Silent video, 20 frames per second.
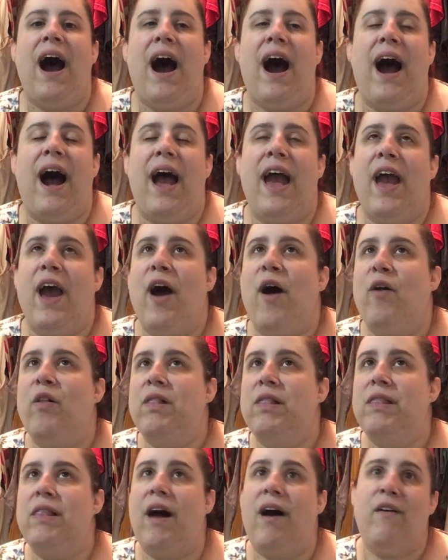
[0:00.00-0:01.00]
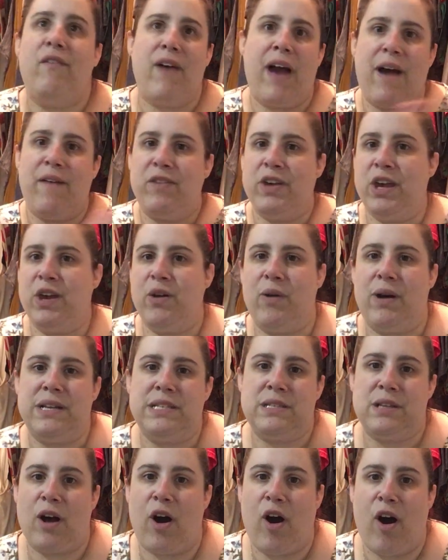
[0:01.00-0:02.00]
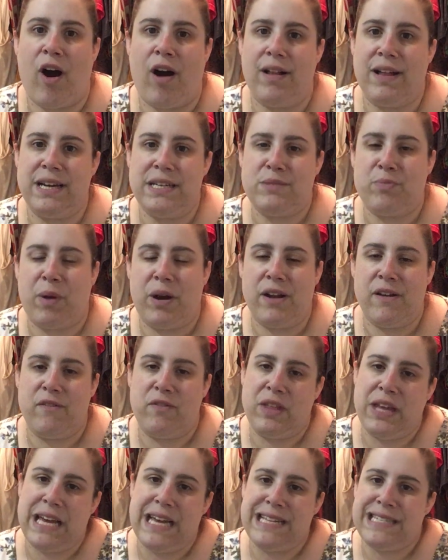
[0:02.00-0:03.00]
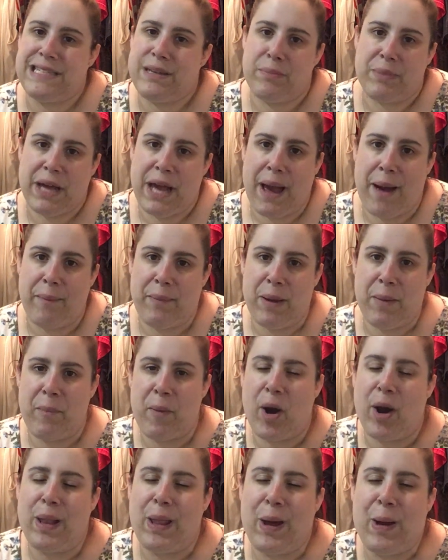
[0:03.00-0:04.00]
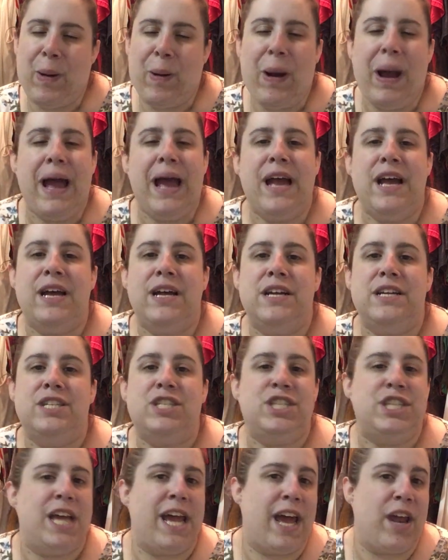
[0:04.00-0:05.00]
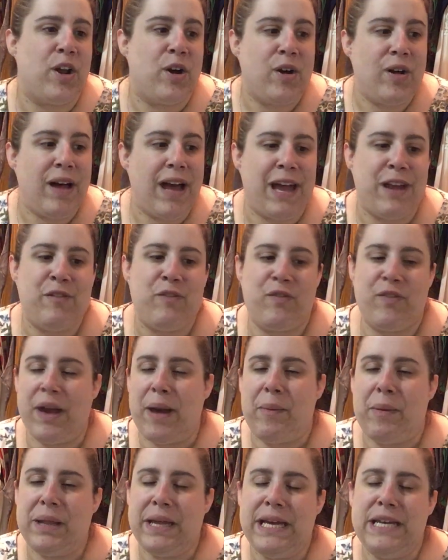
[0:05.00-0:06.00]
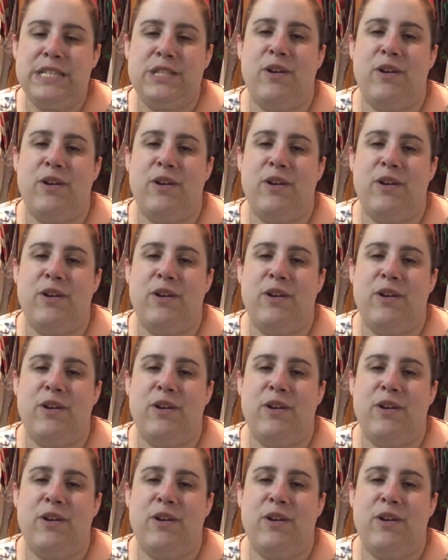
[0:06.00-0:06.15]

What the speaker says: I love having you as part of the Simply Happy Marlo channel and family.